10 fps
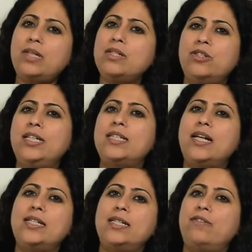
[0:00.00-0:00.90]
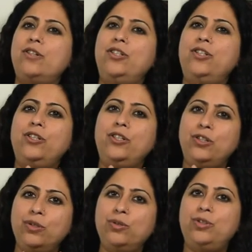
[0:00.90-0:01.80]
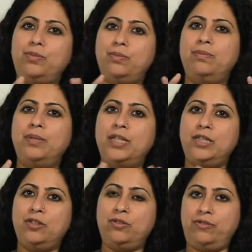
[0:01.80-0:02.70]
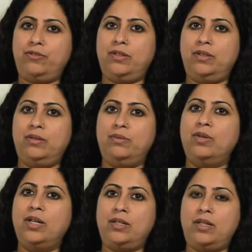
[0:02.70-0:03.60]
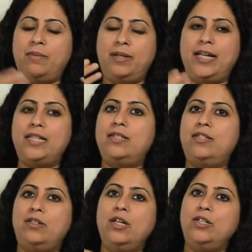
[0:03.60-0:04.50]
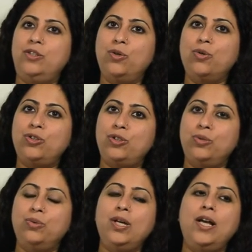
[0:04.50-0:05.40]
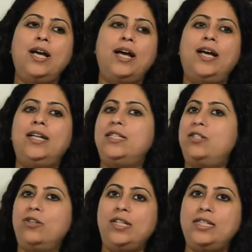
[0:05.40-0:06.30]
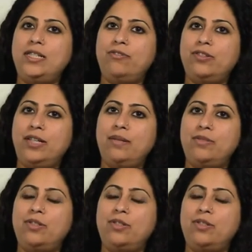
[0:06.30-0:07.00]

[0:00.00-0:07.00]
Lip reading: So these guys have a huge burden of work, I mean cases to go through, and it's not easy for them.